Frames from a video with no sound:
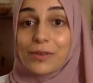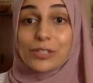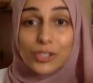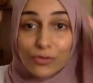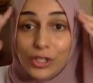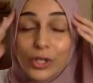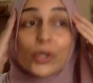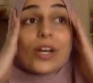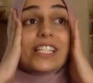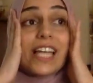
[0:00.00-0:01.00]
Just renew
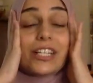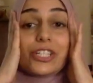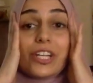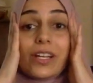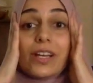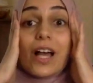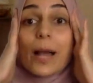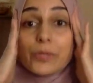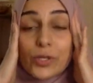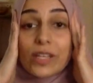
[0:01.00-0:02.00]
your intention.
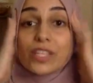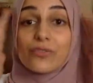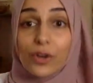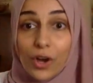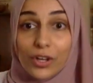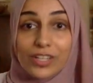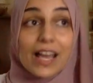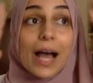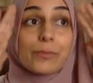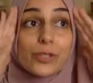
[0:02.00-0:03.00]
I'm doing this for God.
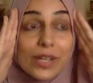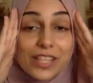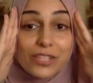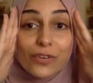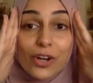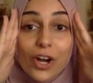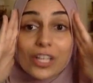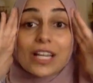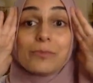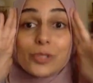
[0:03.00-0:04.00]
I'm doing this for
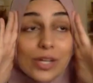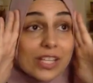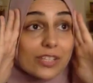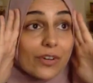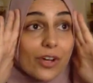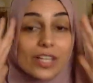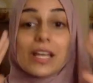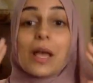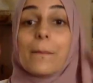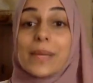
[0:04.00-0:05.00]
God. I'm doing this for God.
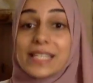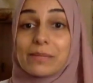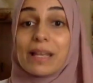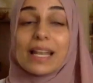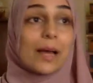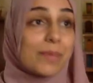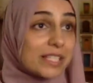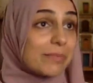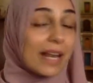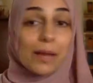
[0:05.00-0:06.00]
Bismillah,
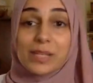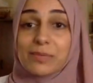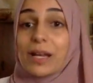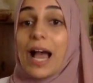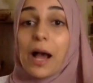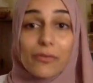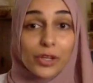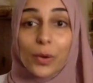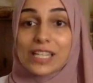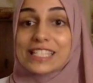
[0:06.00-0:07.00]
Bismillah, Bismillah. However
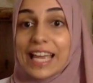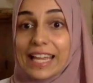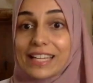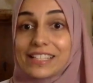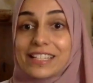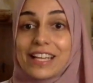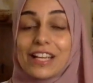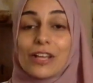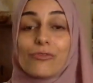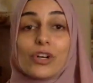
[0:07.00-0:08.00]
you want to say it.
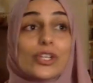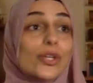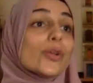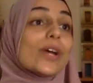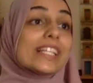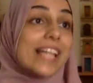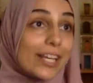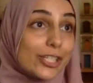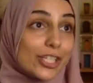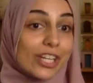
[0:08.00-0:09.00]
Renew your
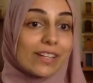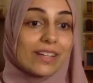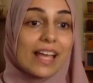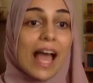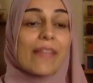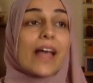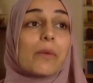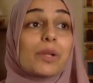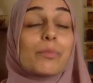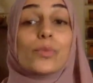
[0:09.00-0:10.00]
intention, and
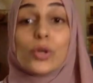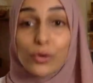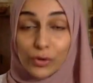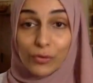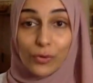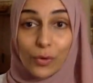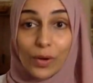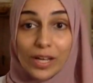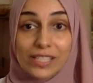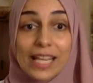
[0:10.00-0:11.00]
that will move you
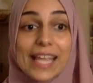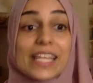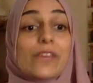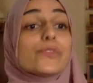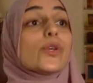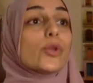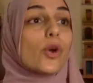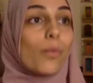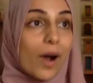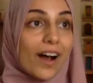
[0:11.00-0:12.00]
forward. It gives you
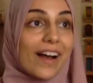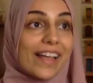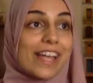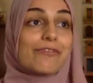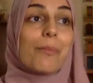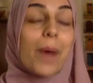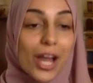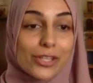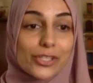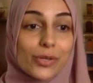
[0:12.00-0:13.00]
your why. It
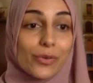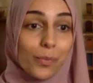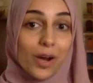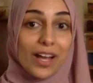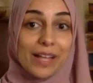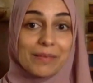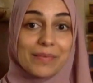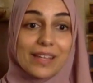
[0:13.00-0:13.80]
reminds you your why.